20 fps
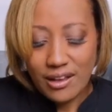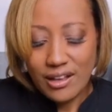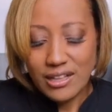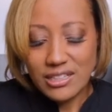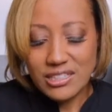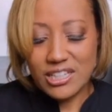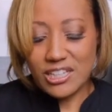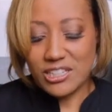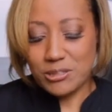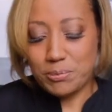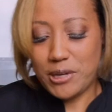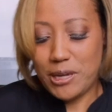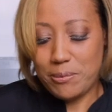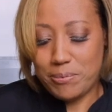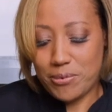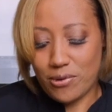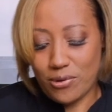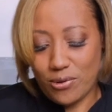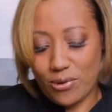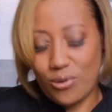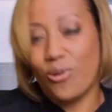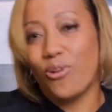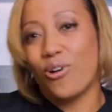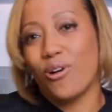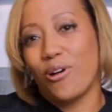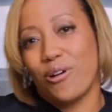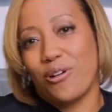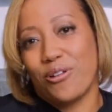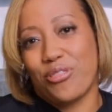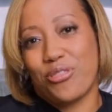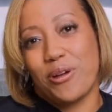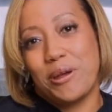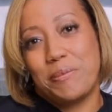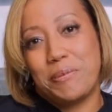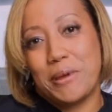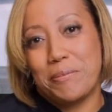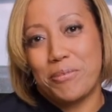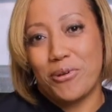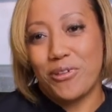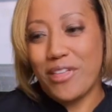6 people or 3
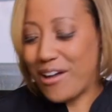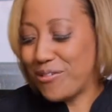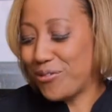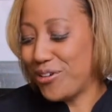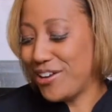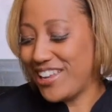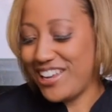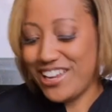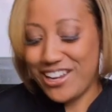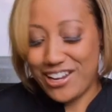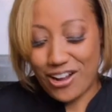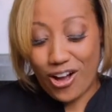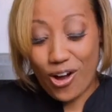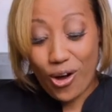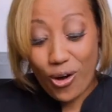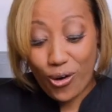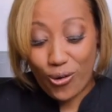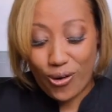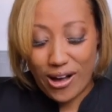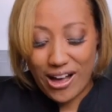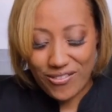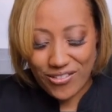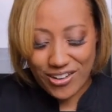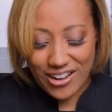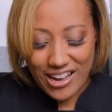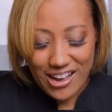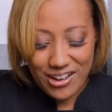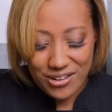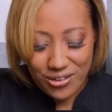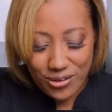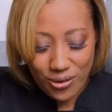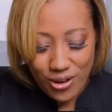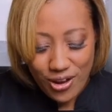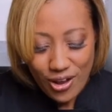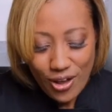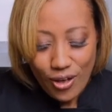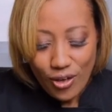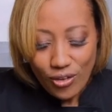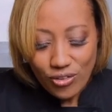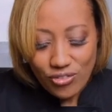people that want to eat a whole avocado.
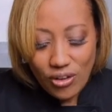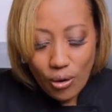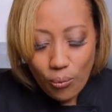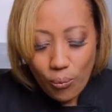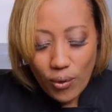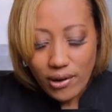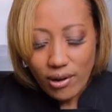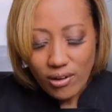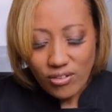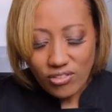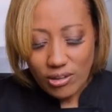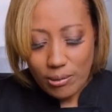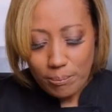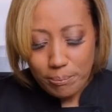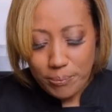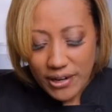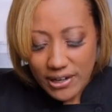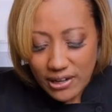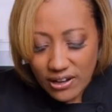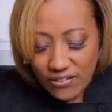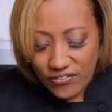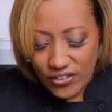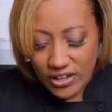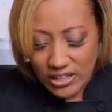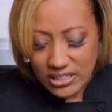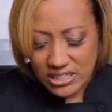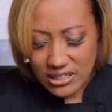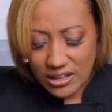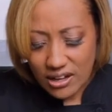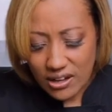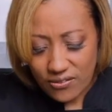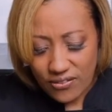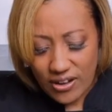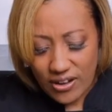So what are some benefits of